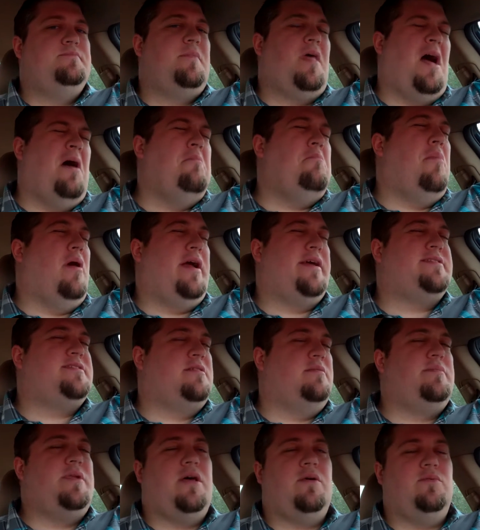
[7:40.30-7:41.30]
I might
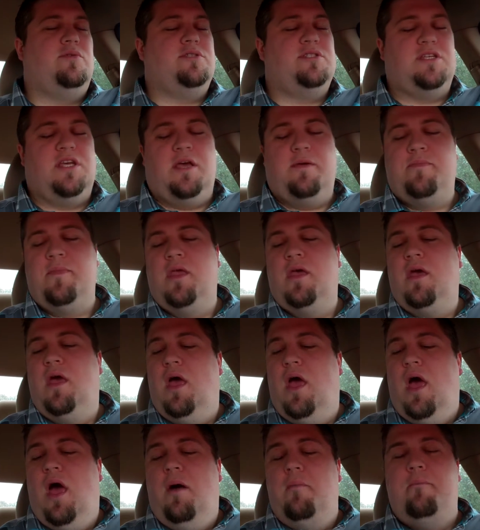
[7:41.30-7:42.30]
someday. We'll see.
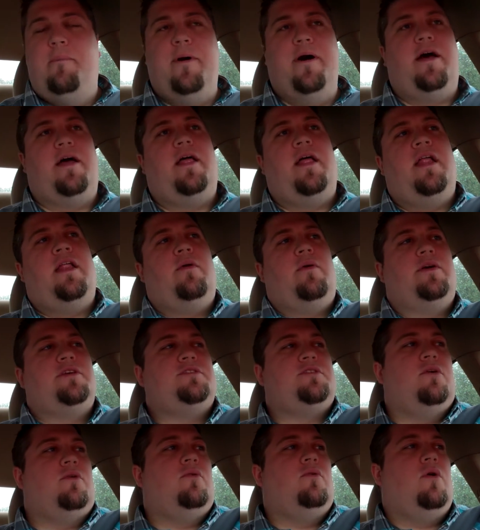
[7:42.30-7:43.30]
But anyway,
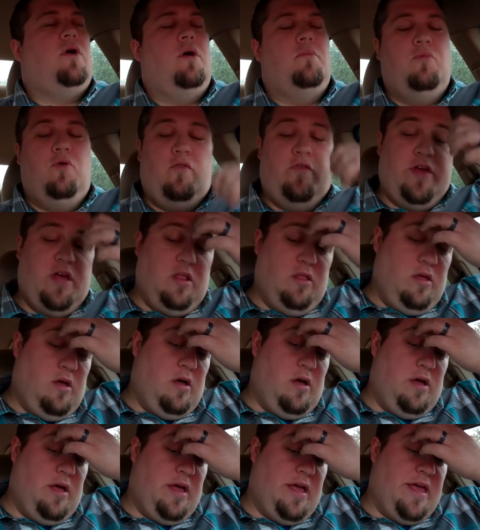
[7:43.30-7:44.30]
so moving
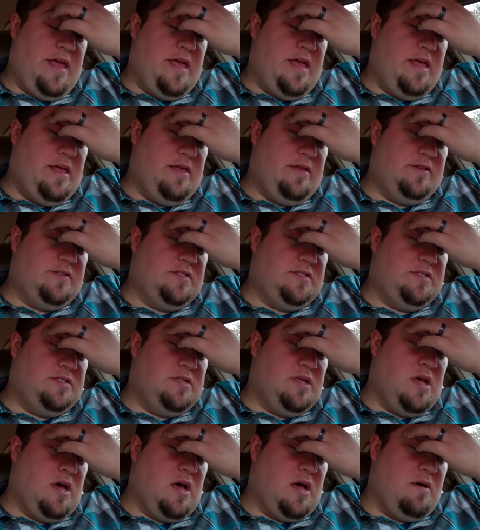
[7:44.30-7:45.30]
along
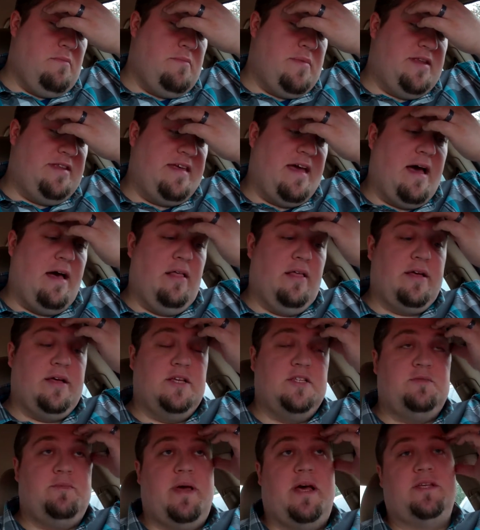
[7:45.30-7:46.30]
is
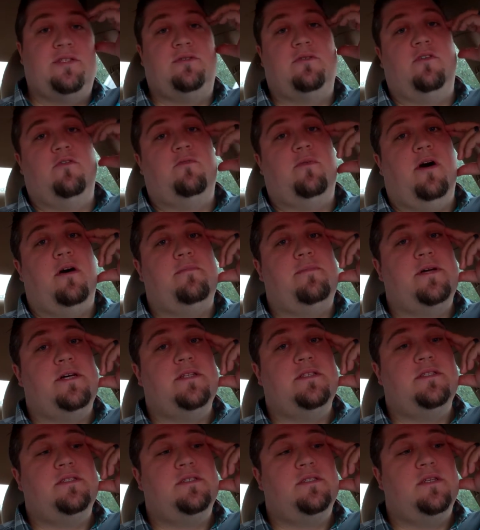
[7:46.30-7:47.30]
Metallica's Master of
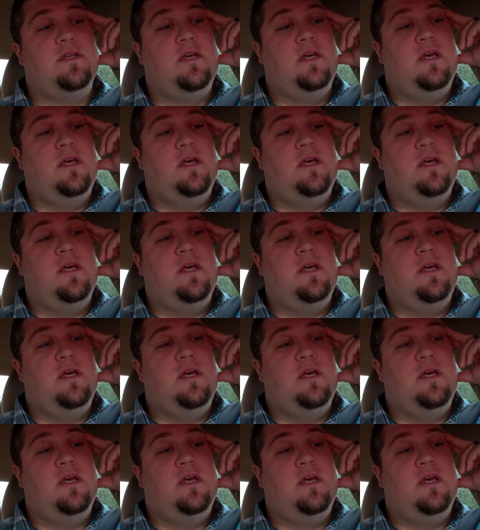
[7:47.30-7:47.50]
Puppets.